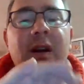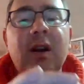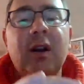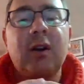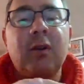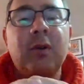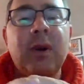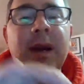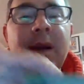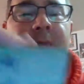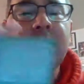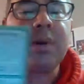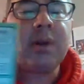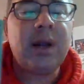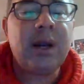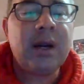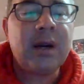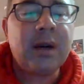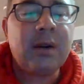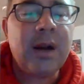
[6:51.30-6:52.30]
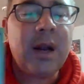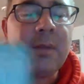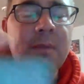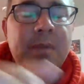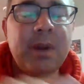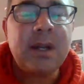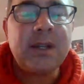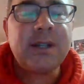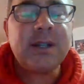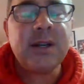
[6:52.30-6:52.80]
great player, great
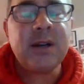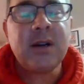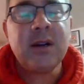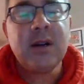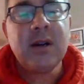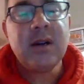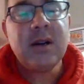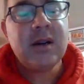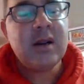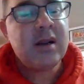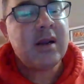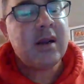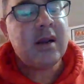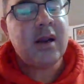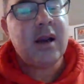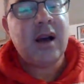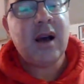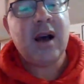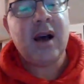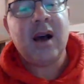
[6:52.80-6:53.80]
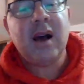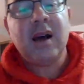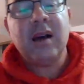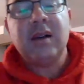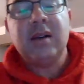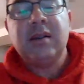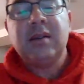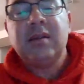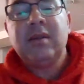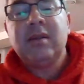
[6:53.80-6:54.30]
pitcher uh,
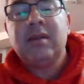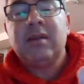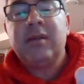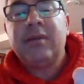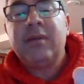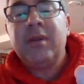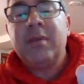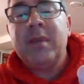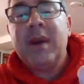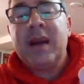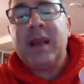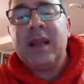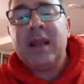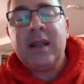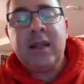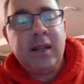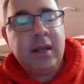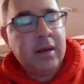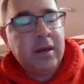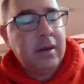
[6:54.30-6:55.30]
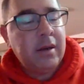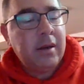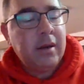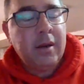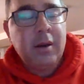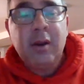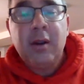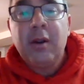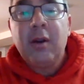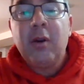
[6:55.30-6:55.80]
for many a year
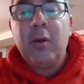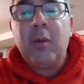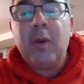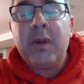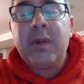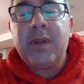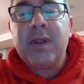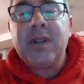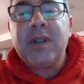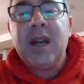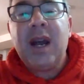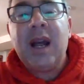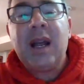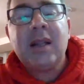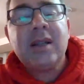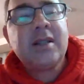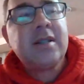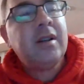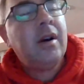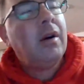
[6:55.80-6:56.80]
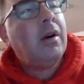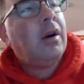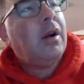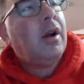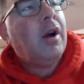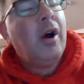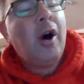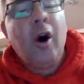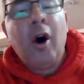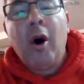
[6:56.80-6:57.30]
with the Giants. So,
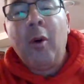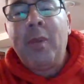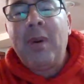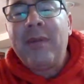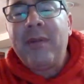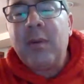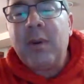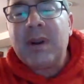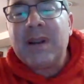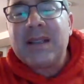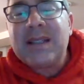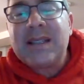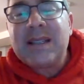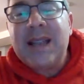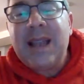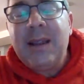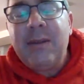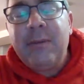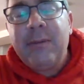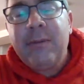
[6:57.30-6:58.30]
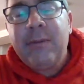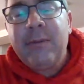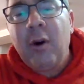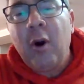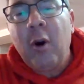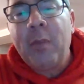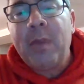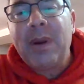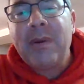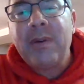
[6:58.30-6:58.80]
hope everyone is safe.
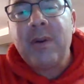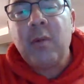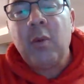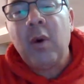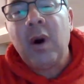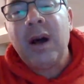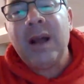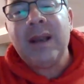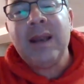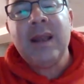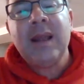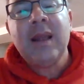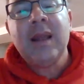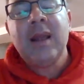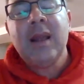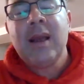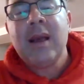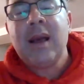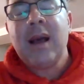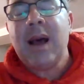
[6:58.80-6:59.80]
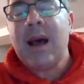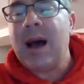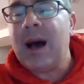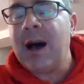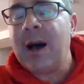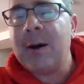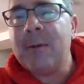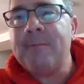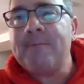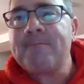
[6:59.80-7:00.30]
Hope everyone
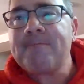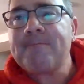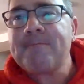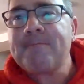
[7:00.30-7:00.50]
um,